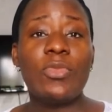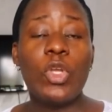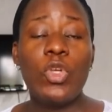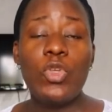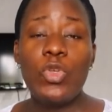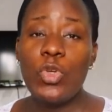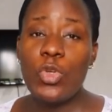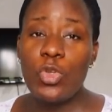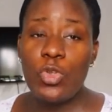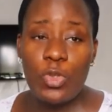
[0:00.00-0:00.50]

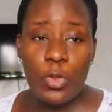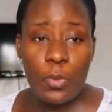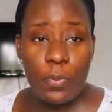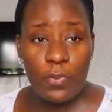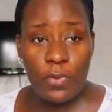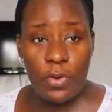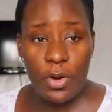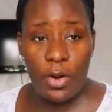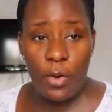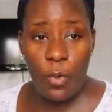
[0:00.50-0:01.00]
YouTube
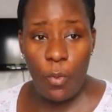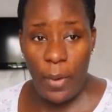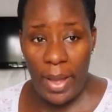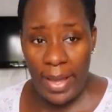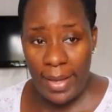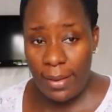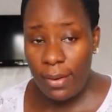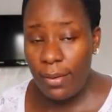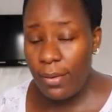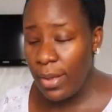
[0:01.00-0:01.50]
for a
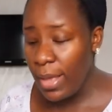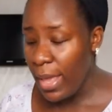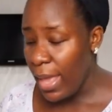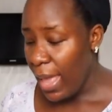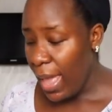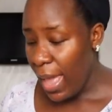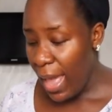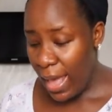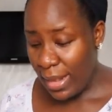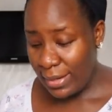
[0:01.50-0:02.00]
while.
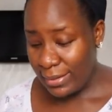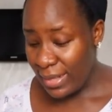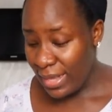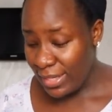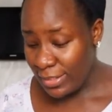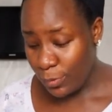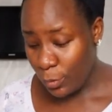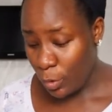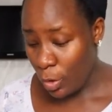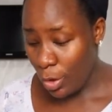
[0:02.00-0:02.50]
And
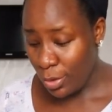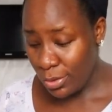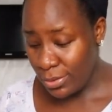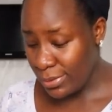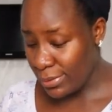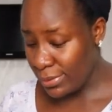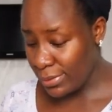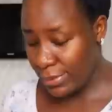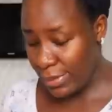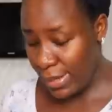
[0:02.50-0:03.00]
that's
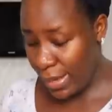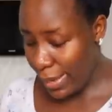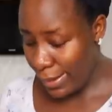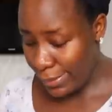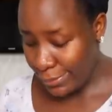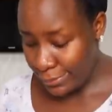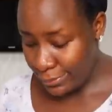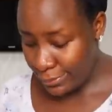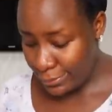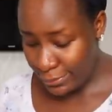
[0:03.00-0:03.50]
because,
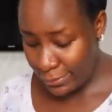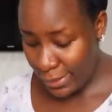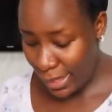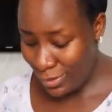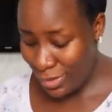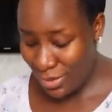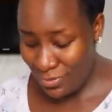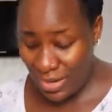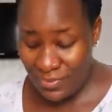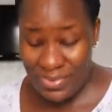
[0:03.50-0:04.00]
yeah,
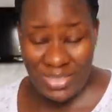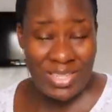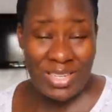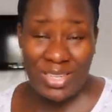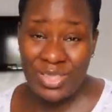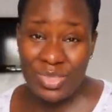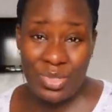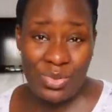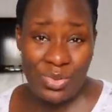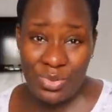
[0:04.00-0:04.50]
I don't even have any
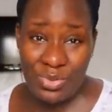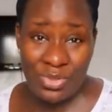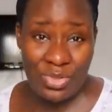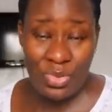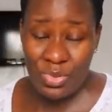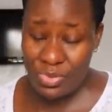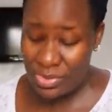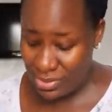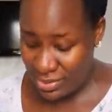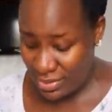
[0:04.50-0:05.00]
excuse.
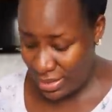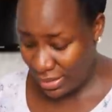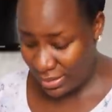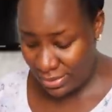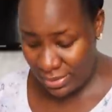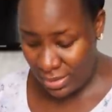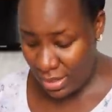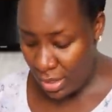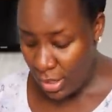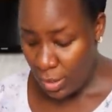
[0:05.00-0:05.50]
The truth is
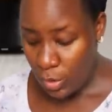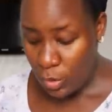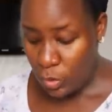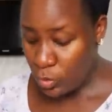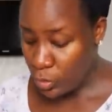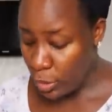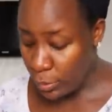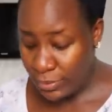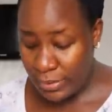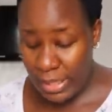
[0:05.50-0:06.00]
that
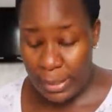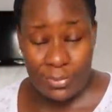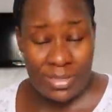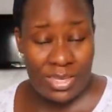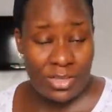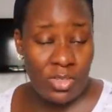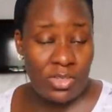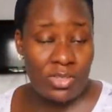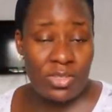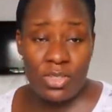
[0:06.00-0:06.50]
sometimes
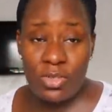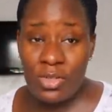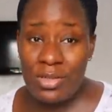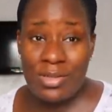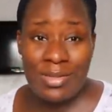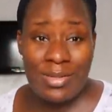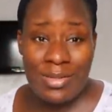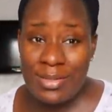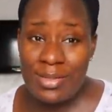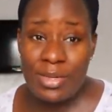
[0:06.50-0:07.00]
I just
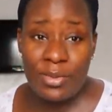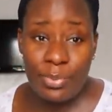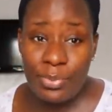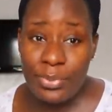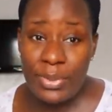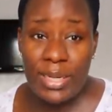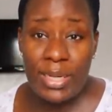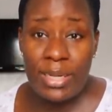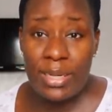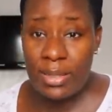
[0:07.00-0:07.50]
need a
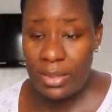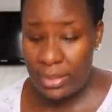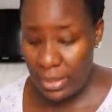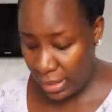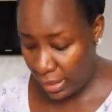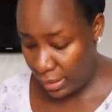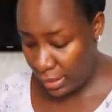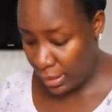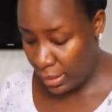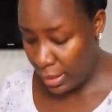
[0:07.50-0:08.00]
break.
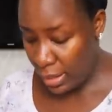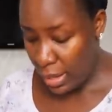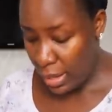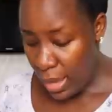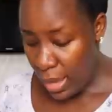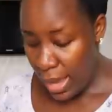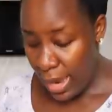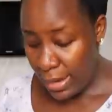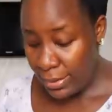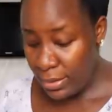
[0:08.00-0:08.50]
Like,
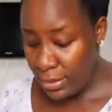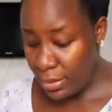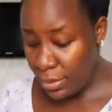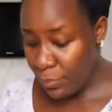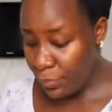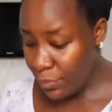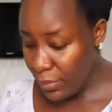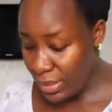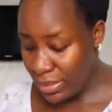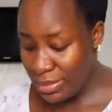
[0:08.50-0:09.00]
I need
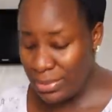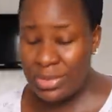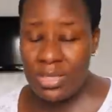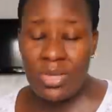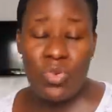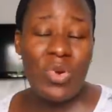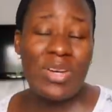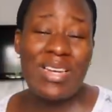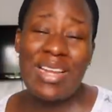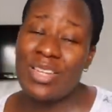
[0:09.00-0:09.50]
a break.
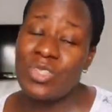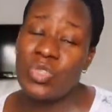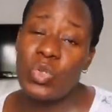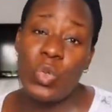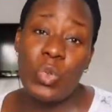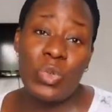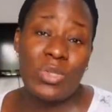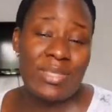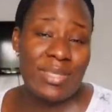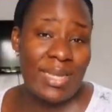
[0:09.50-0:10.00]
See, when our
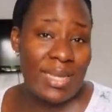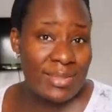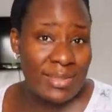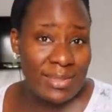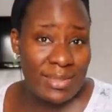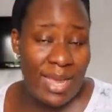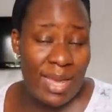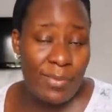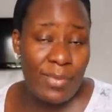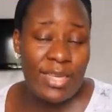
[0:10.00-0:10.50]
school's
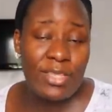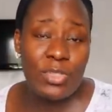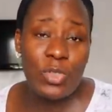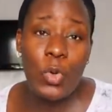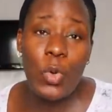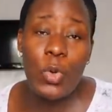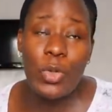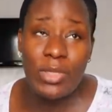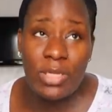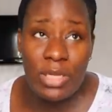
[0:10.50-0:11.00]
starting, am I
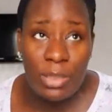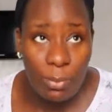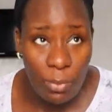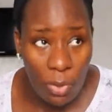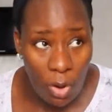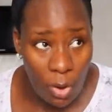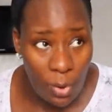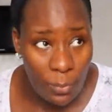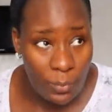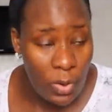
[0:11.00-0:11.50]
the only
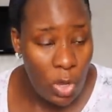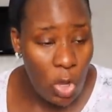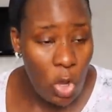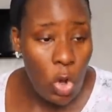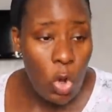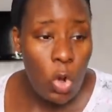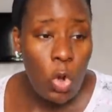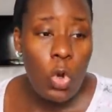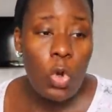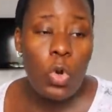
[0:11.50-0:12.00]
mom
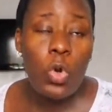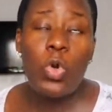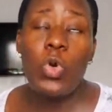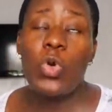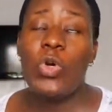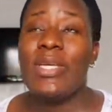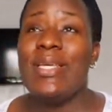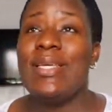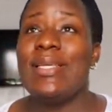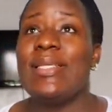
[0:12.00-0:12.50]

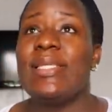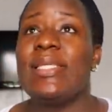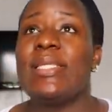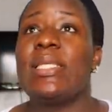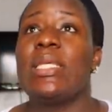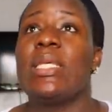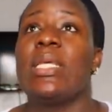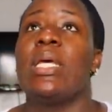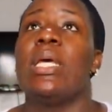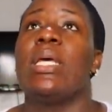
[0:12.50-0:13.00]
who
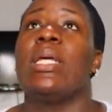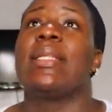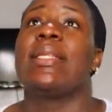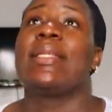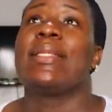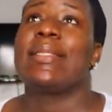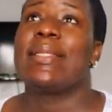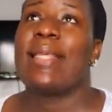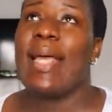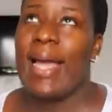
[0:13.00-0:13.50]
is
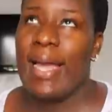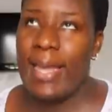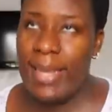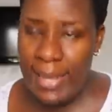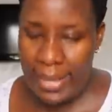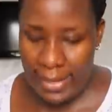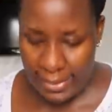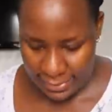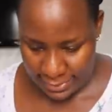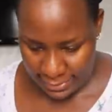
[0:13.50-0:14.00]

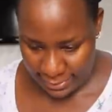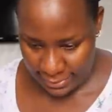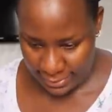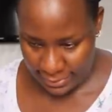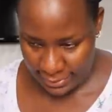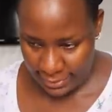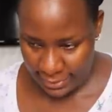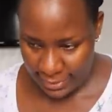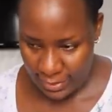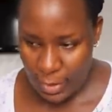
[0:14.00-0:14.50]
tired
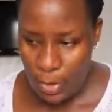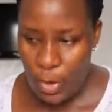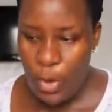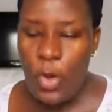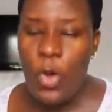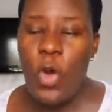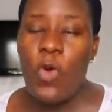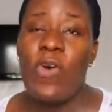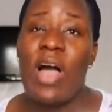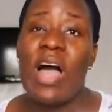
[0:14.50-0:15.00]

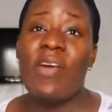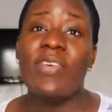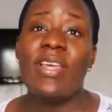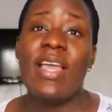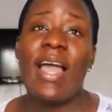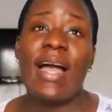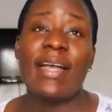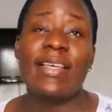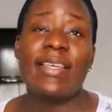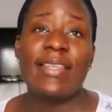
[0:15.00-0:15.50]
of
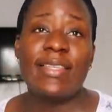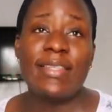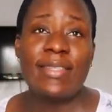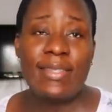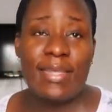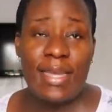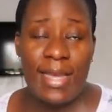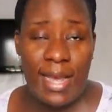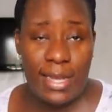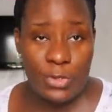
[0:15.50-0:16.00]
having her kids
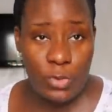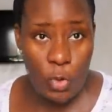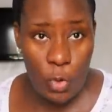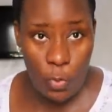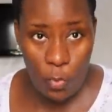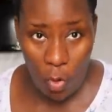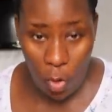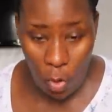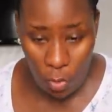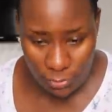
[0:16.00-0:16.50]
stay at
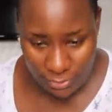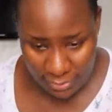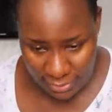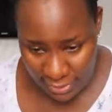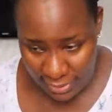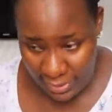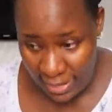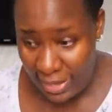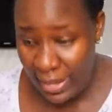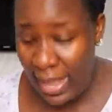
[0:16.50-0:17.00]
home all
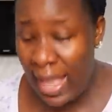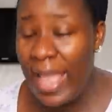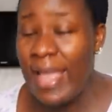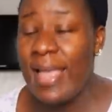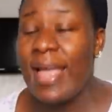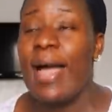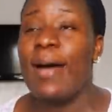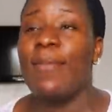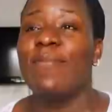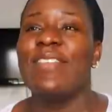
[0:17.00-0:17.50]
day? Like,
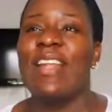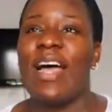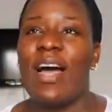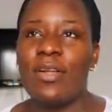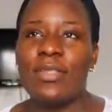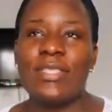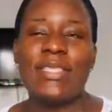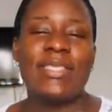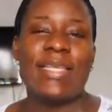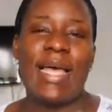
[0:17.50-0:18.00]
I am
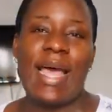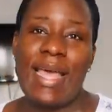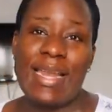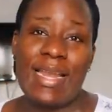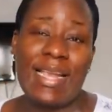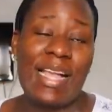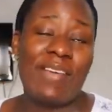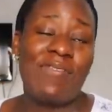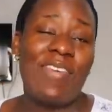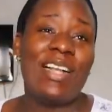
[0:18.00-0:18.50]
now
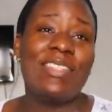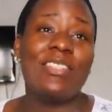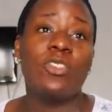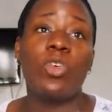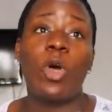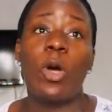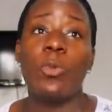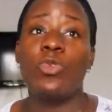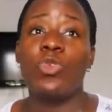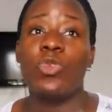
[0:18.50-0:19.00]
tired. Like, I've had
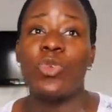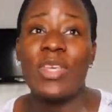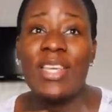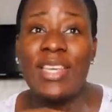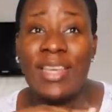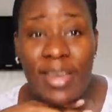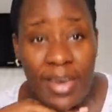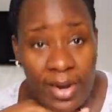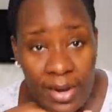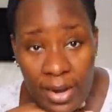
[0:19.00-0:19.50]
it up to
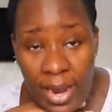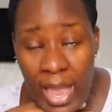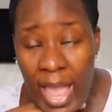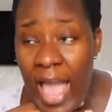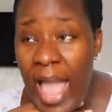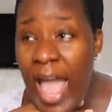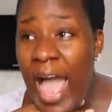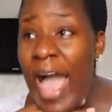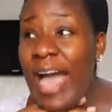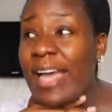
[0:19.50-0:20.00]
here.
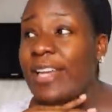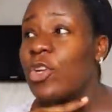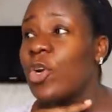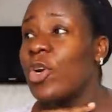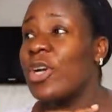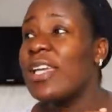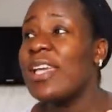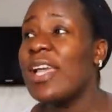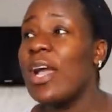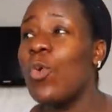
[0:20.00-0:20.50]
I
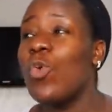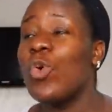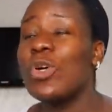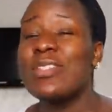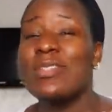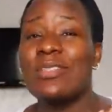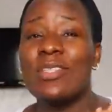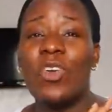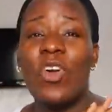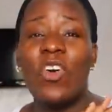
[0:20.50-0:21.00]
don't care
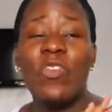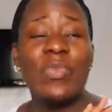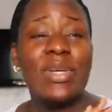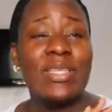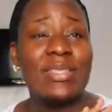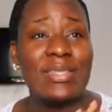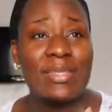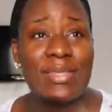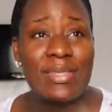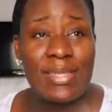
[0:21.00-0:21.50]
what the
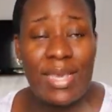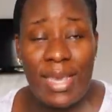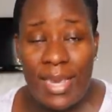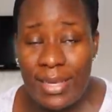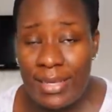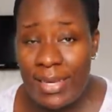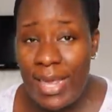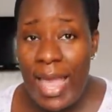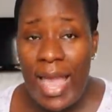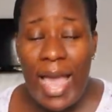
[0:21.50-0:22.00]
government is
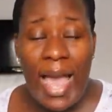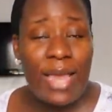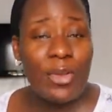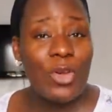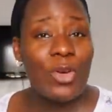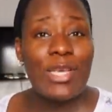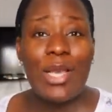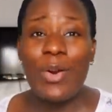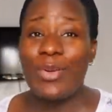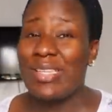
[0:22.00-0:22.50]
saying. I
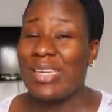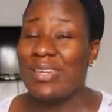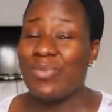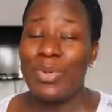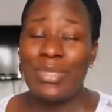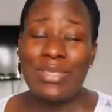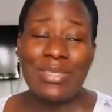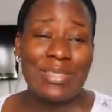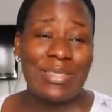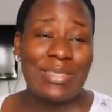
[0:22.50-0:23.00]
don't care what
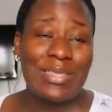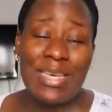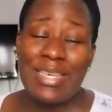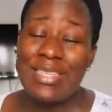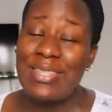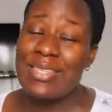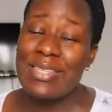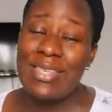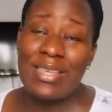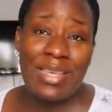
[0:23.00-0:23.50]
anybody is
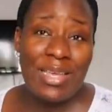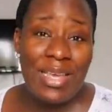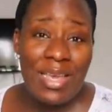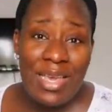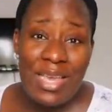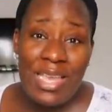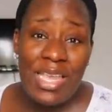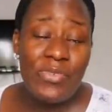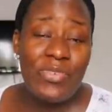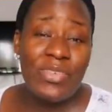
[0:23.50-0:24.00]
saying. See,
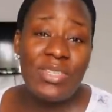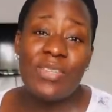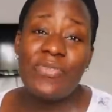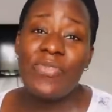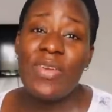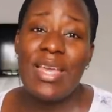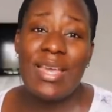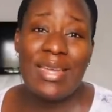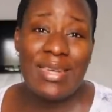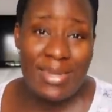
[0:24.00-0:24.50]
even
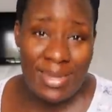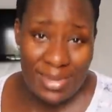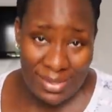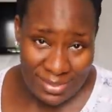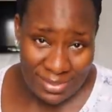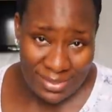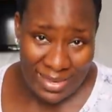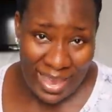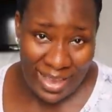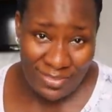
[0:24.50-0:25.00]
if
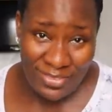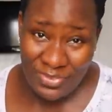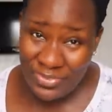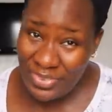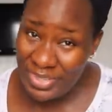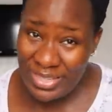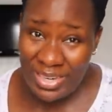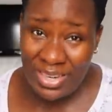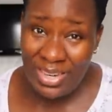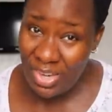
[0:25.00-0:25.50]
aliens have
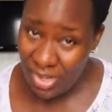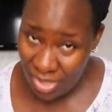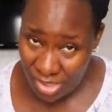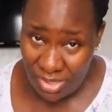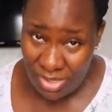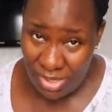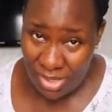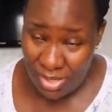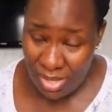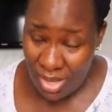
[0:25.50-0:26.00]
invaded
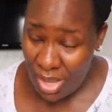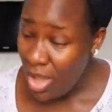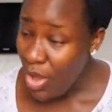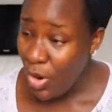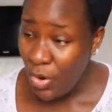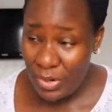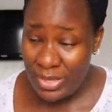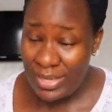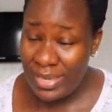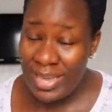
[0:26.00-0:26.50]
Earth,
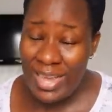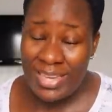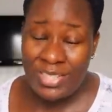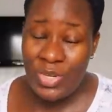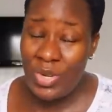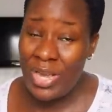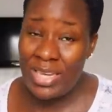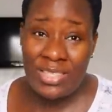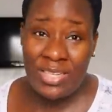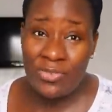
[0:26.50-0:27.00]
okay,
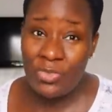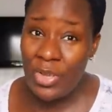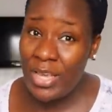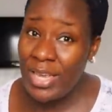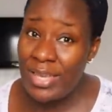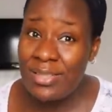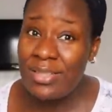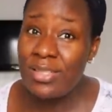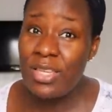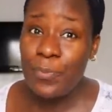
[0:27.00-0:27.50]
as long as they've not
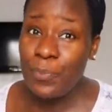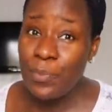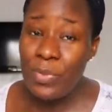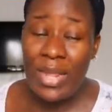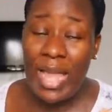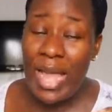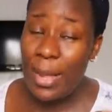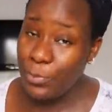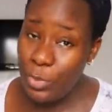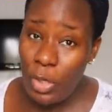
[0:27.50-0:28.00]
yet
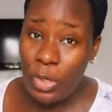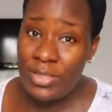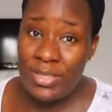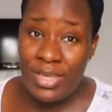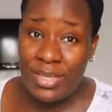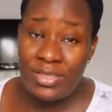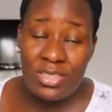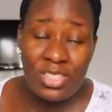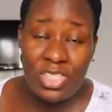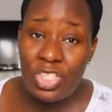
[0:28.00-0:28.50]

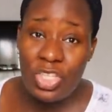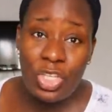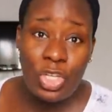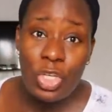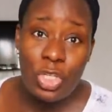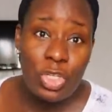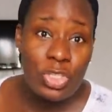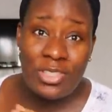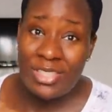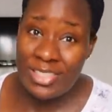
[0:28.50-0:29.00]
abducted the
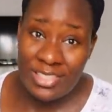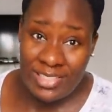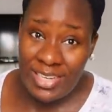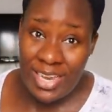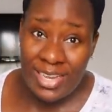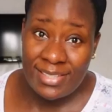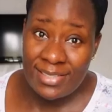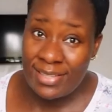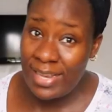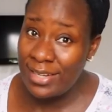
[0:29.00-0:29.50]

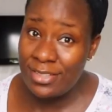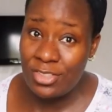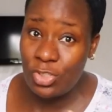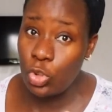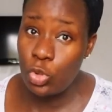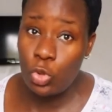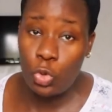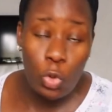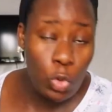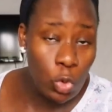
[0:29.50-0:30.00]
teachers and
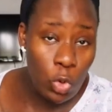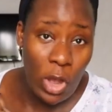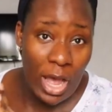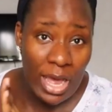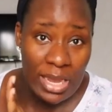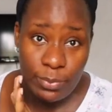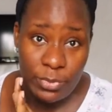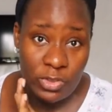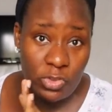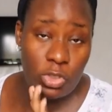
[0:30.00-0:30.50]
the
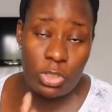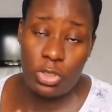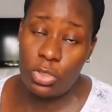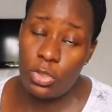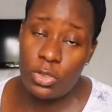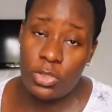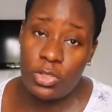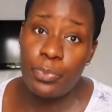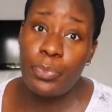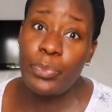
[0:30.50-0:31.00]
school
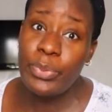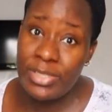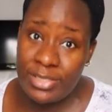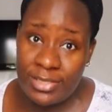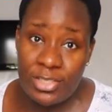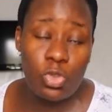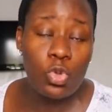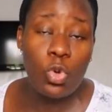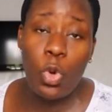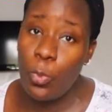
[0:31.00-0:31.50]
administrators,
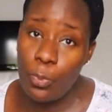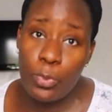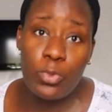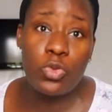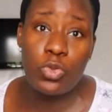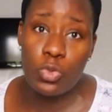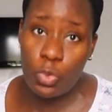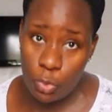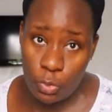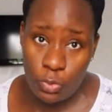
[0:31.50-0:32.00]
please, they should
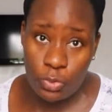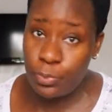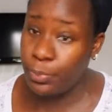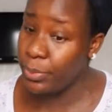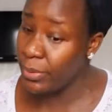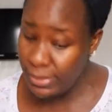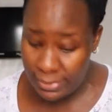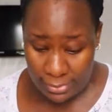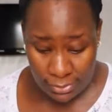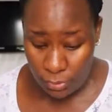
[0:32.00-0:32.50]
open schools,
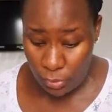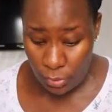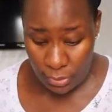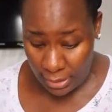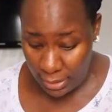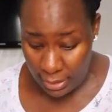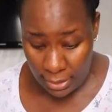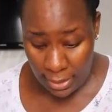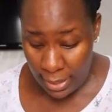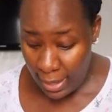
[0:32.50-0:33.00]
please,
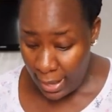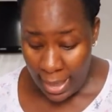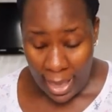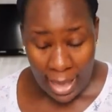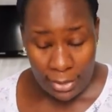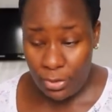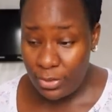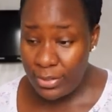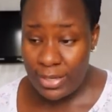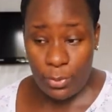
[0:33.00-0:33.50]
okay?
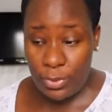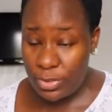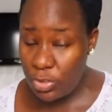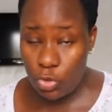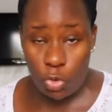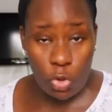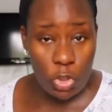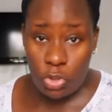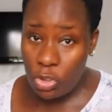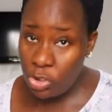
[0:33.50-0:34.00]
I don't care what
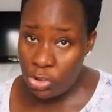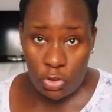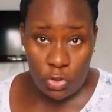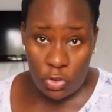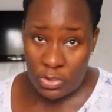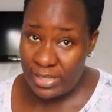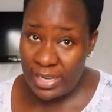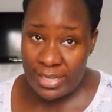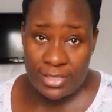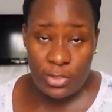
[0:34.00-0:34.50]
is going on in
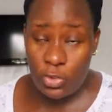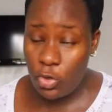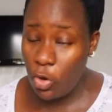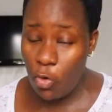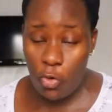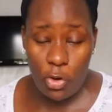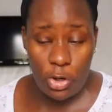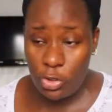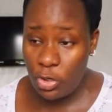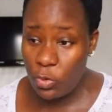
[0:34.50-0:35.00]
society
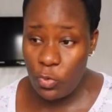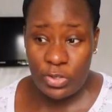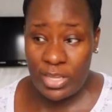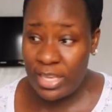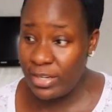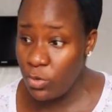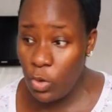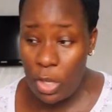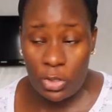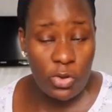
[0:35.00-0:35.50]
or going on with
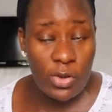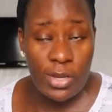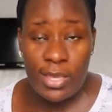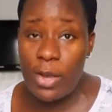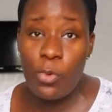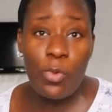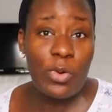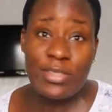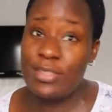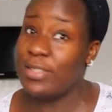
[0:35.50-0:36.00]
any. I don't
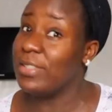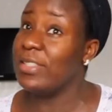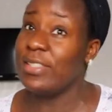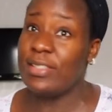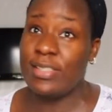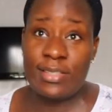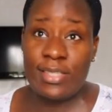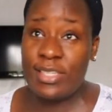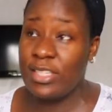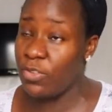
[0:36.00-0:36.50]
care what
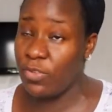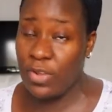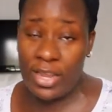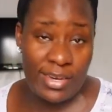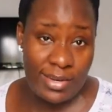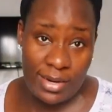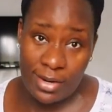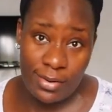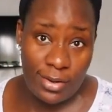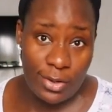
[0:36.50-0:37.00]
disease they say is
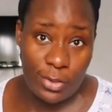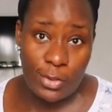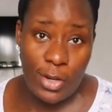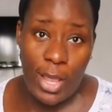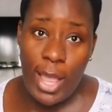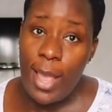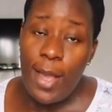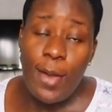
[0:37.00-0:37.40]
flying around.